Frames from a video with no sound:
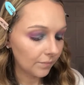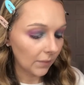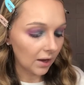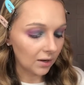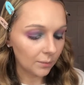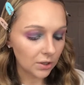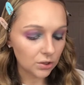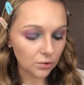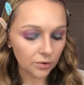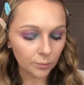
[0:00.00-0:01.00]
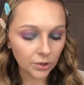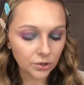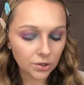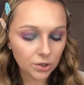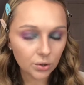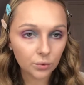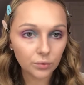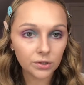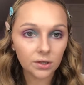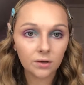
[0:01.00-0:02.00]
and I'm going to do the bridge of the
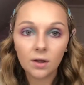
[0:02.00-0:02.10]
nose,